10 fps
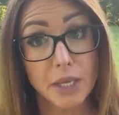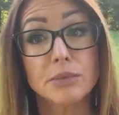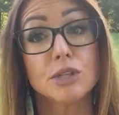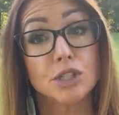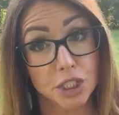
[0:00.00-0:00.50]
He
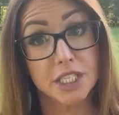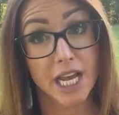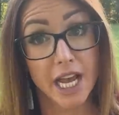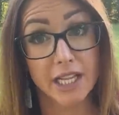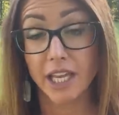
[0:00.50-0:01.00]
was a good
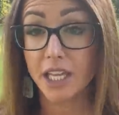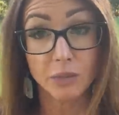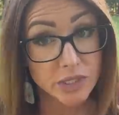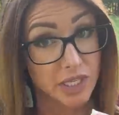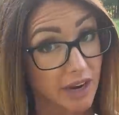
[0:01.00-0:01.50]
dad. Like,
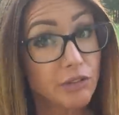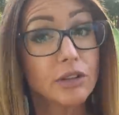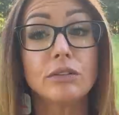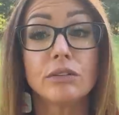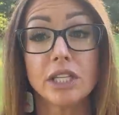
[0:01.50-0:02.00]
he was at
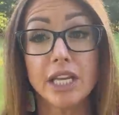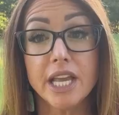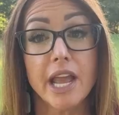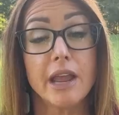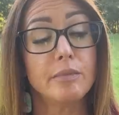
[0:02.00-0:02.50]
every little
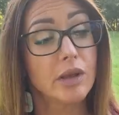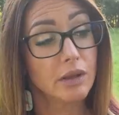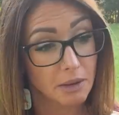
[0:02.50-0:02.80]
league game.